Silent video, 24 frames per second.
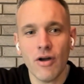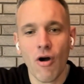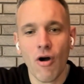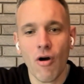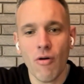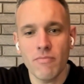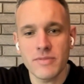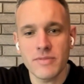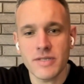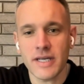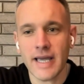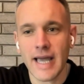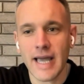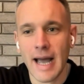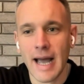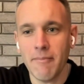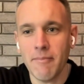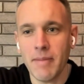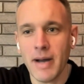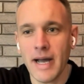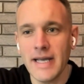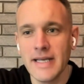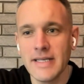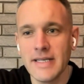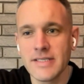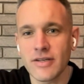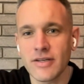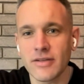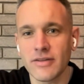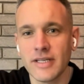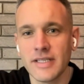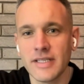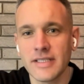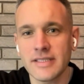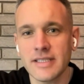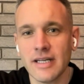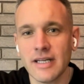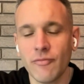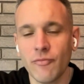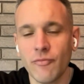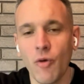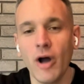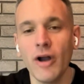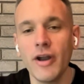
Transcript: comms and campaigns on this stuff,